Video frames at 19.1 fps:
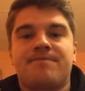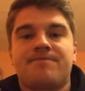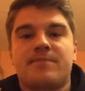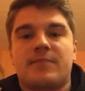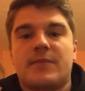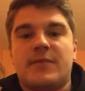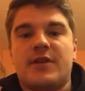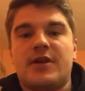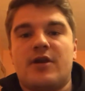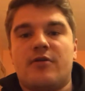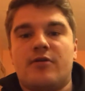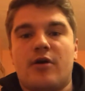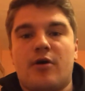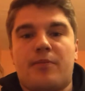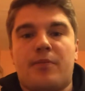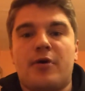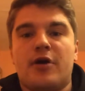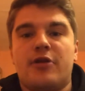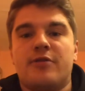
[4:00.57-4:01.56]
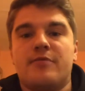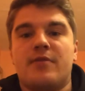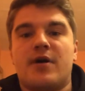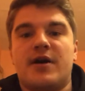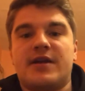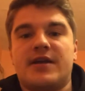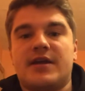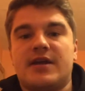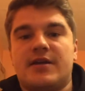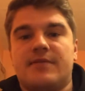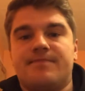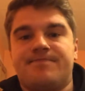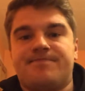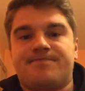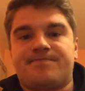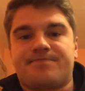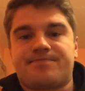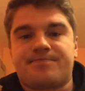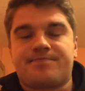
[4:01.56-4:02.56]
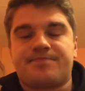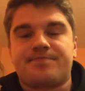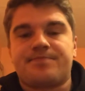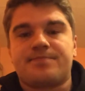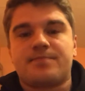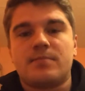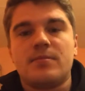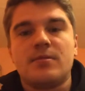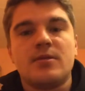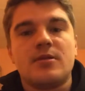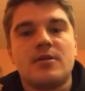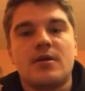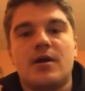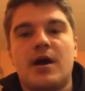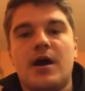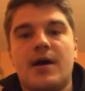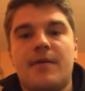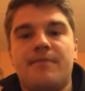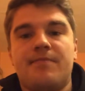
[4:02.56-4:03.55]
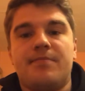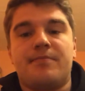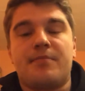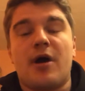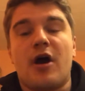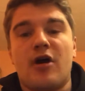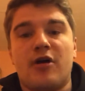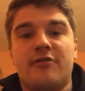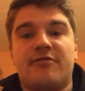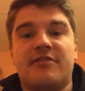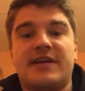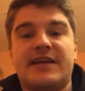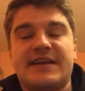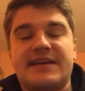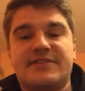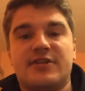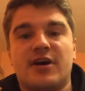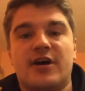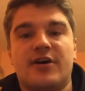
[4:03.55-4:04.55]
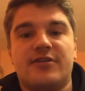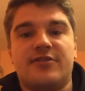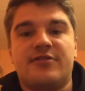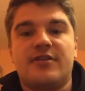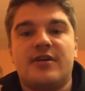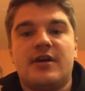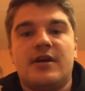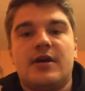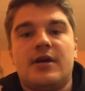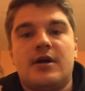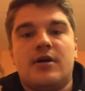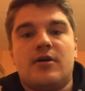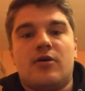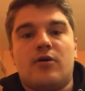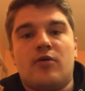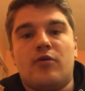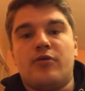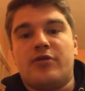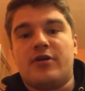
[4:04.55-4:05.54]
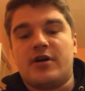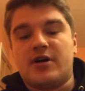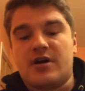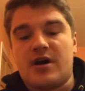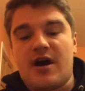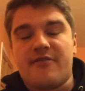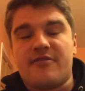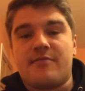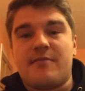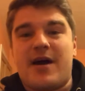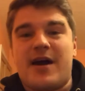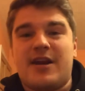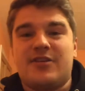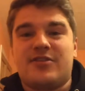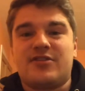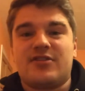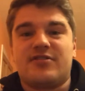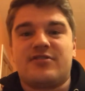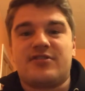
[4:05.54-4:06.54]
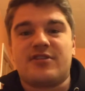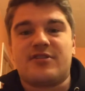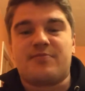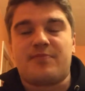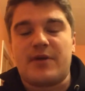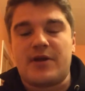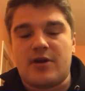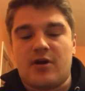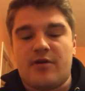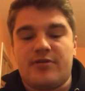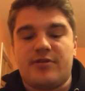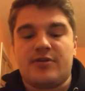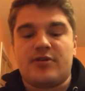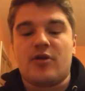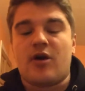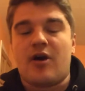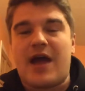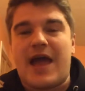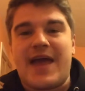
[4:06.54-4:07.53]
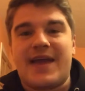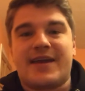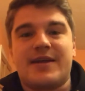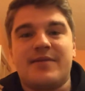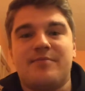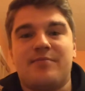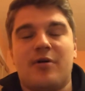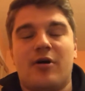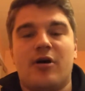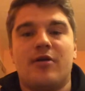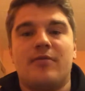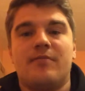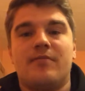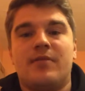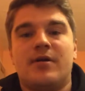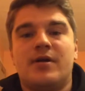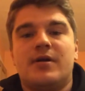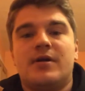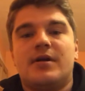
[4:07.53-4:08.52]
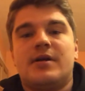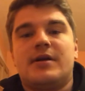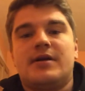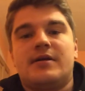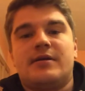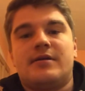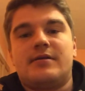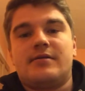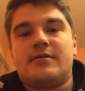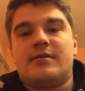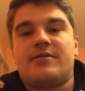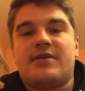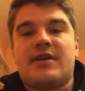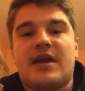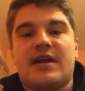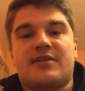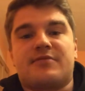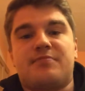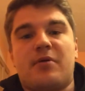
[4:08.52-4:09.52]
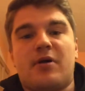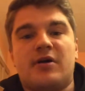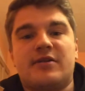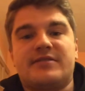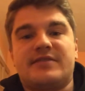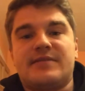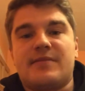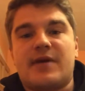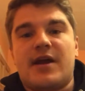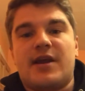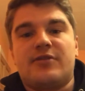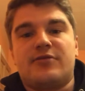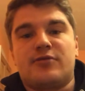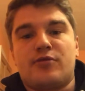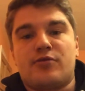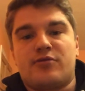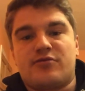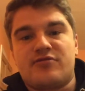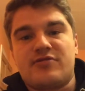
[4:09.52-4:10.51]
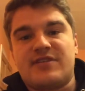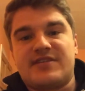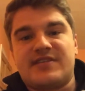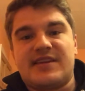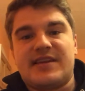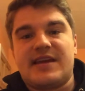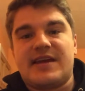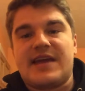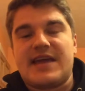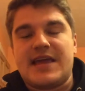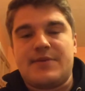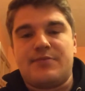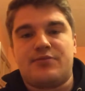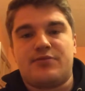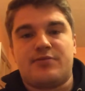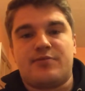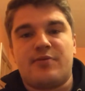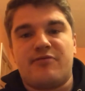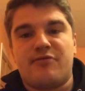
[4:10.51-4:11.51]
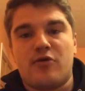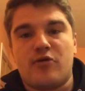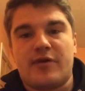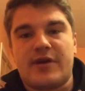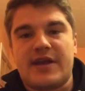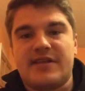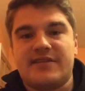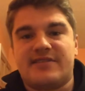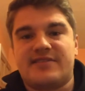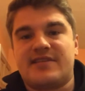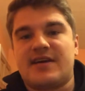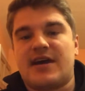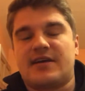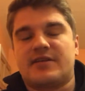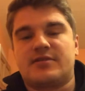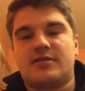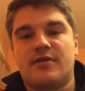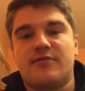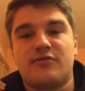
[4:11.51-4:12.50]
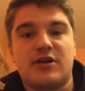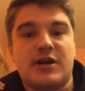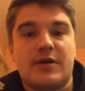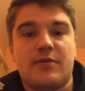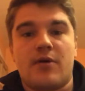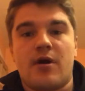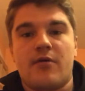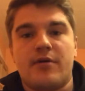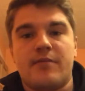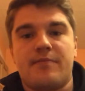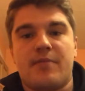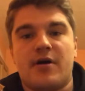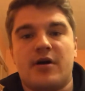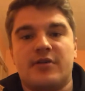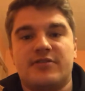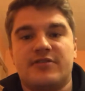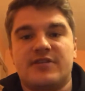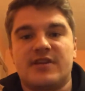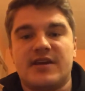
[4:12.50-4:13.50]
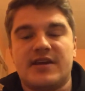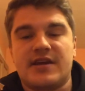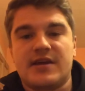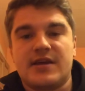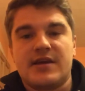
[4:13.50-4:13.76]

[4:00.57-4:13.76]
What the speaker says: not putting the money in. But hopefully he does. All the other managers that's been on, you got Heckingbottom, the ex-Barnsley manager, was recently at Hibs before getting sacked, done really well with Barnsley.